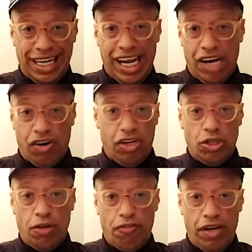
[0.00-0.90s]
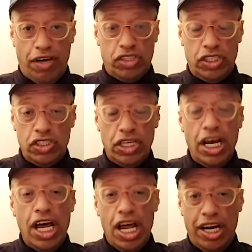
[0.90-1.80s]
Without the culture,
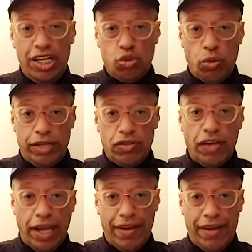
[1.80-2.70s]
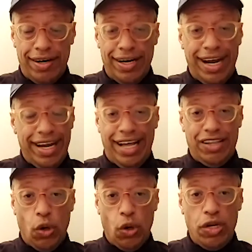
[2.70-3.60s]
you cannot host the brand
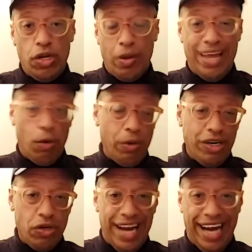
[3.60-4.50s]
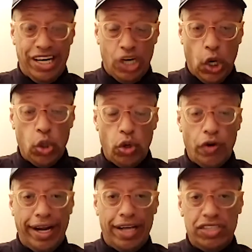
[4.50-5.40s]
internally because you'll have
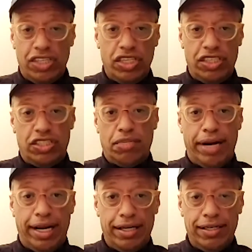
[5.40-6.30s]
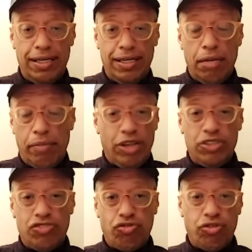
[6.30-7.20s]
individuals. Culture is what
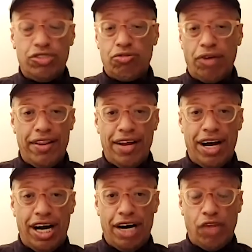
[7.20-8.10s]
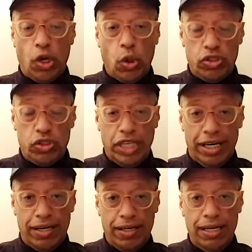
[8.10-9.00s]
unites people and to
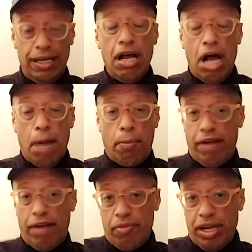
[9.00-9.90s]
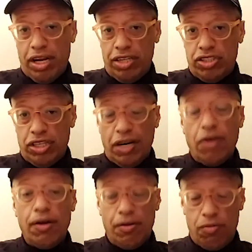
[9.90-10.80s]
the purpose. Now, the
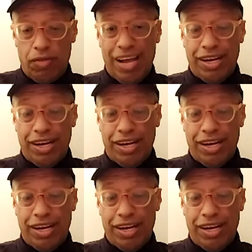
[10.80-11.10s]
brand